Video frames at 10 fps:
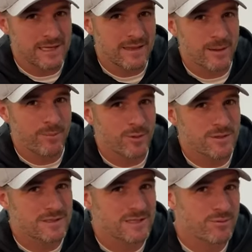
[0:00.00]
that
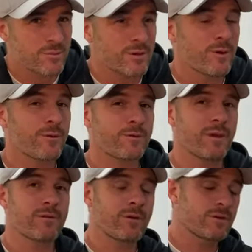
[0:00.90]
person has probably gone through
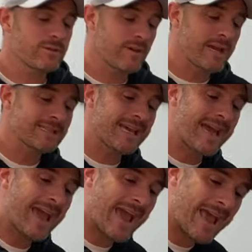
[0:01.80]
that growth phase
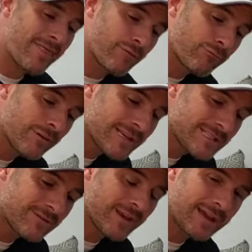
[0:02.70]
and the rest
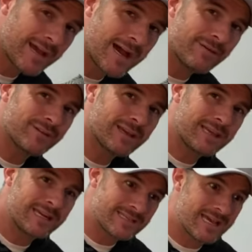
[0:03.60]
of the calf and
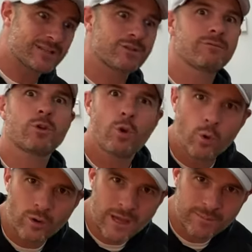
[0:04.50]
Achilles has
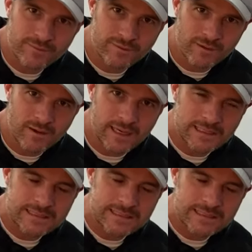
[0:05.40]
caught up, if you like.